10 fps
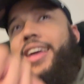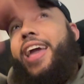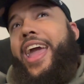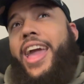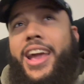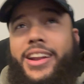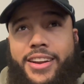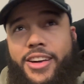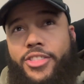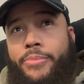and
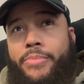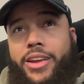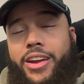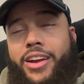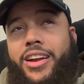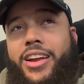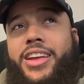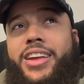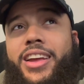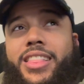another beer.
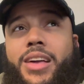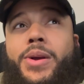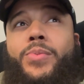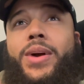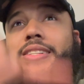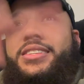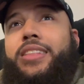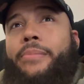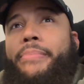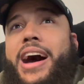And then we went to
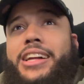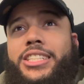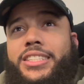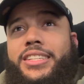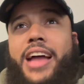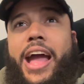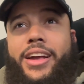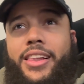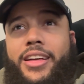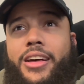the Pacha
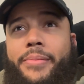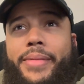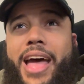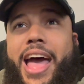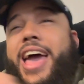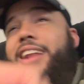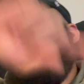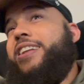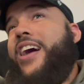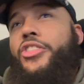nightclub. I had
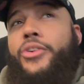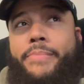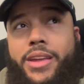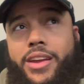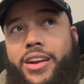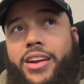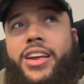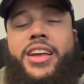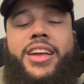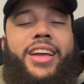another beer,
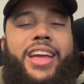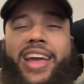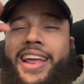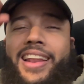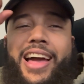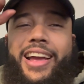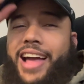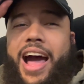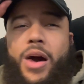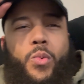and like,
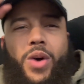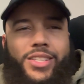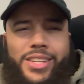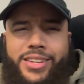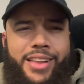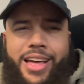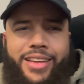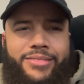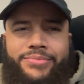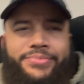I wasn't
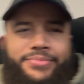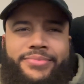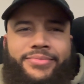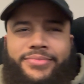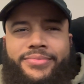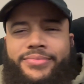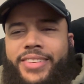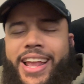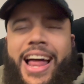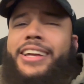like,
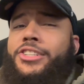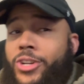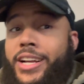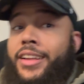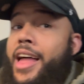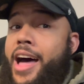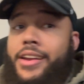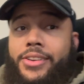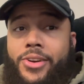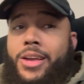and I can drink a
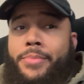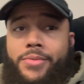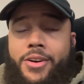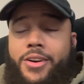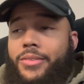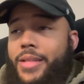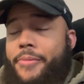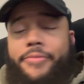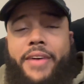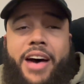lot, don't get me wrong. I'm
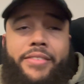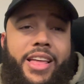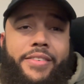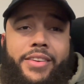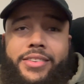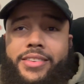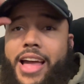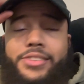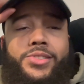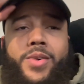5'11",
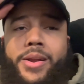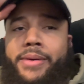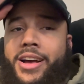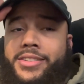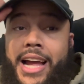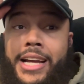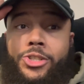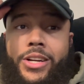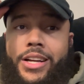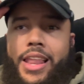like 200 pounds. I can
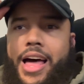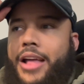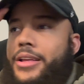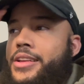drink a lot.